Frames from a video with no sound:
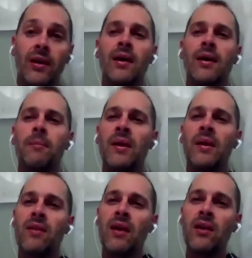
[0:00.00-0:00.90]
but
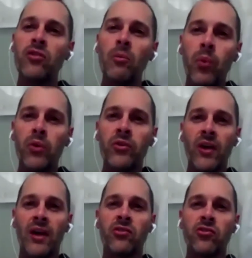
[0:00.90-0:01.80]
their support
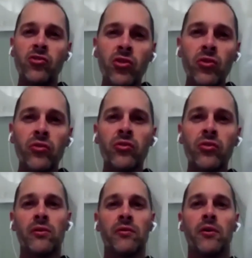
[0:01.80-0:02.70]
as children
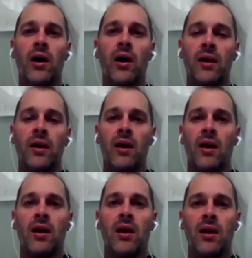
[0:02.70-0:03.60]
of God
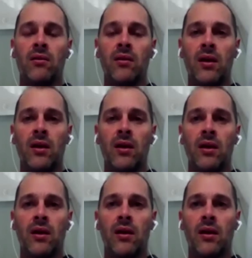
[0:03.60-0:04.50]
and
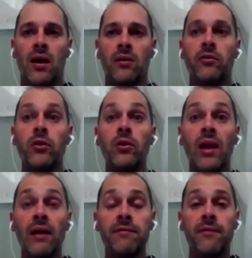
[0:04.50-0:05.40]
out of your
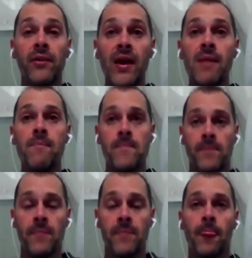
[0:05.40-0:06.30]
love for them,
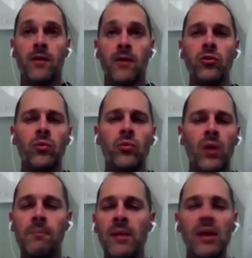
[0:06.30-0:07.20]
that you want to
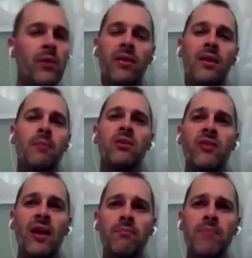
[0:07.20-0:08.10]
be with them and
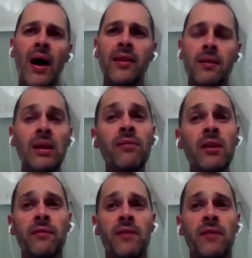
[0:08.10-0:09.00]
stand by them, even
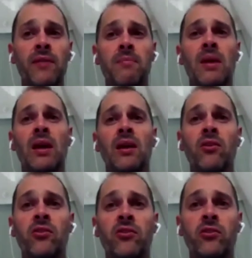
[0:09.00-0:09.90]
if they're making
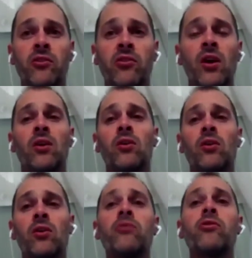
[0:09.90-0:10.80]
decisions
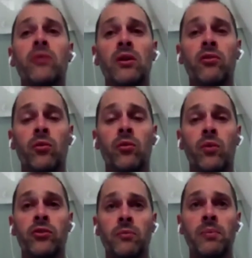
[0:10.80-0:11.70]
contrary to what you believe.